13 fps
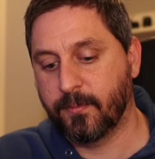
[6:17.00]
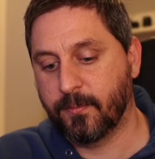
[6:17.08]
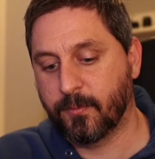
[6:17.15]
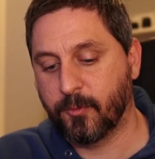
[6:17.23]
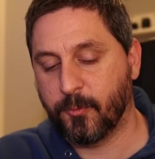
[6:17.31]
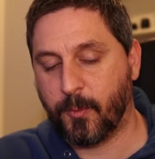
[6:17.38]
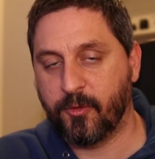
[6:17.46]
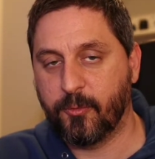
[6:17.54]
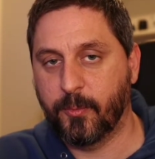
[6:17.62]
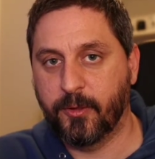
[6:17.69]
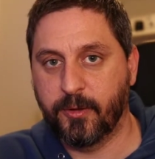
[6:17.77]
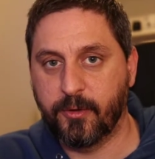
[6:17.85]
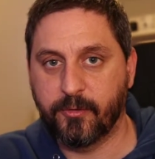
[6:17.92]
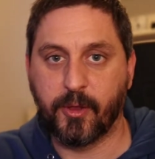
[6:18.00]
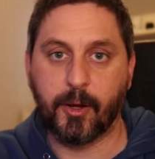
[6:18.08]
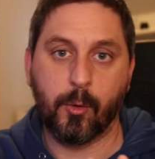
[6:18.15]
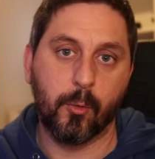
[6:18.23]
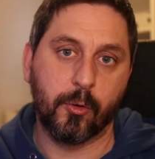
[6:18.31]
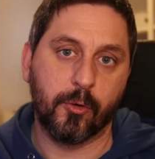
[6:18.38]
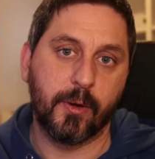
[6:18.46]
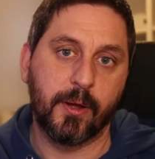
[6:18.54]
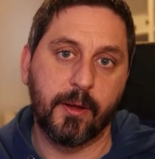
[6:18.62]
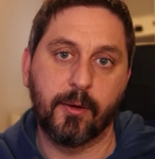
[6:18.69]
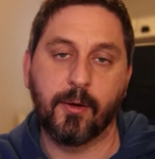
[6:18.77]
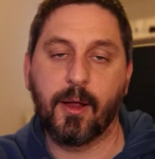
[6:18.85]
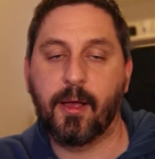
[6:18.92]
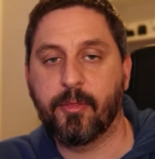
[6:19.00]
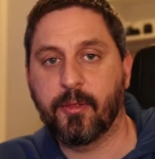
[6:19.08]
responsibilities like ordering or how